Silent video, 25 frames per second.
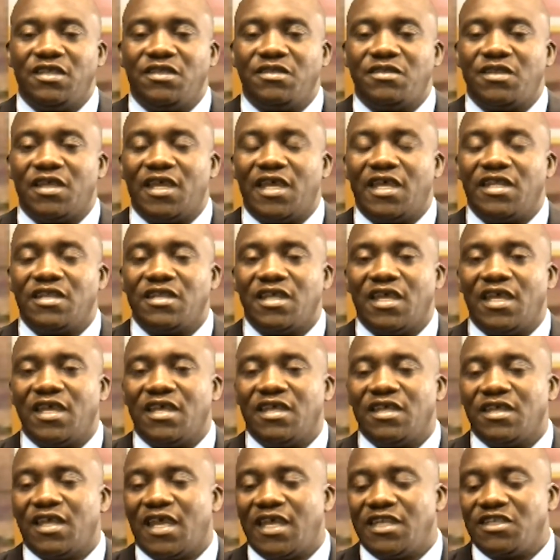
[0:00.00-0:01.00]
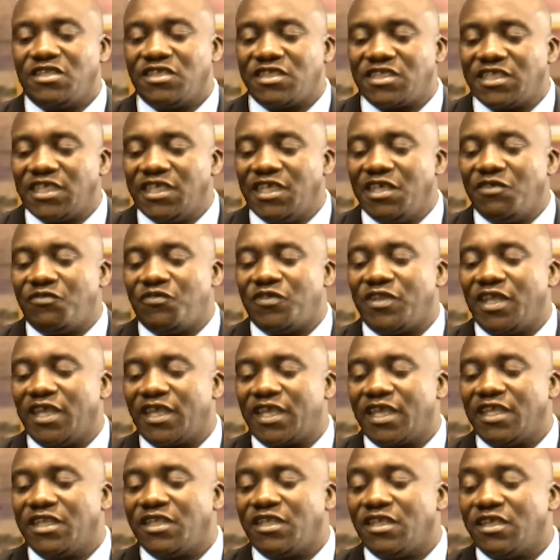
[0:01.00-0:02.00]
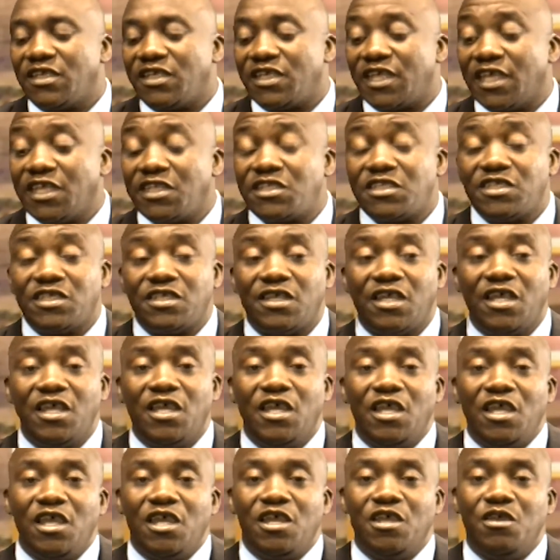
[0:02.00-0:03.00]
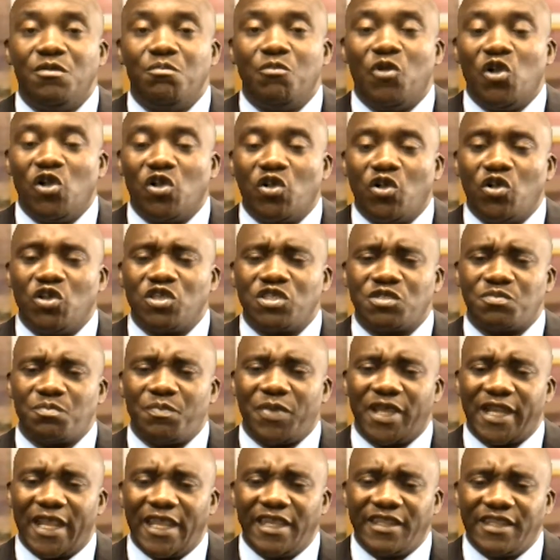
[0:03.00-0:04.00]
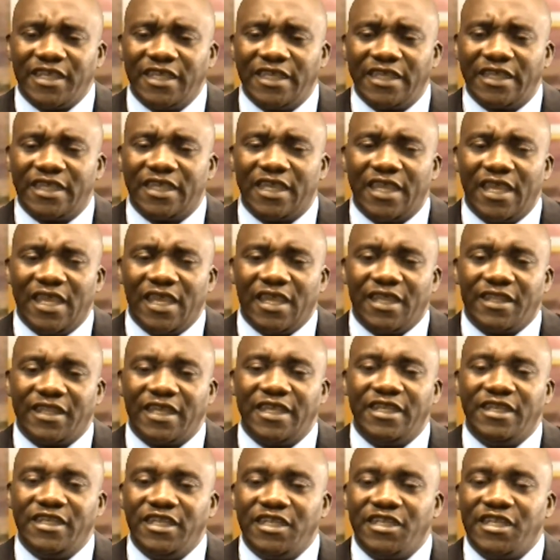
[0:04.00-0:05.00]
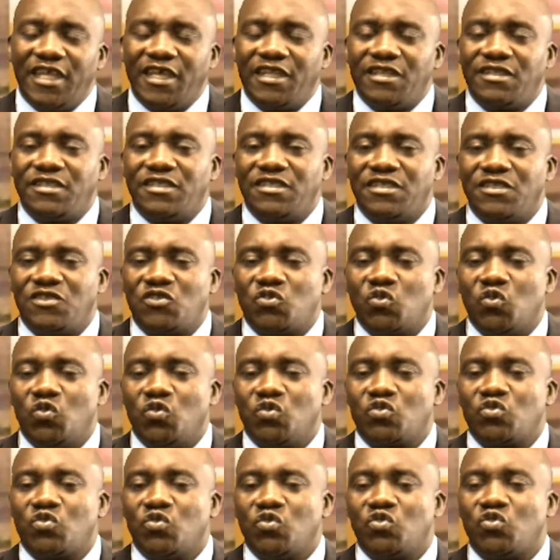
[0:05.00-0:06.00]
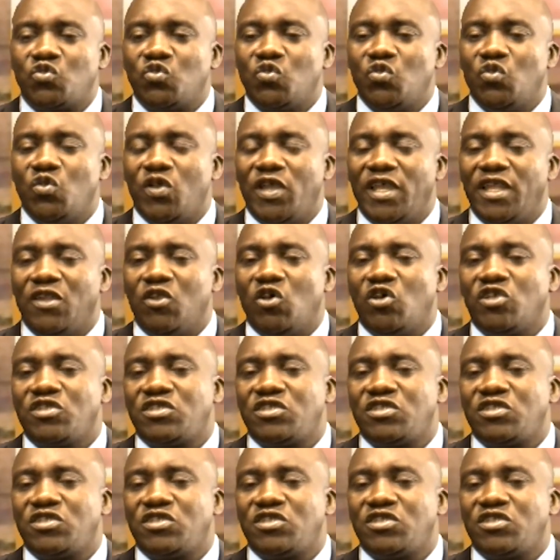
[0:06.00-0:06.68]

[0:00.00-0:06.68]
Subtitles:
and see if they can get more goals. But I think they needed to do a lot.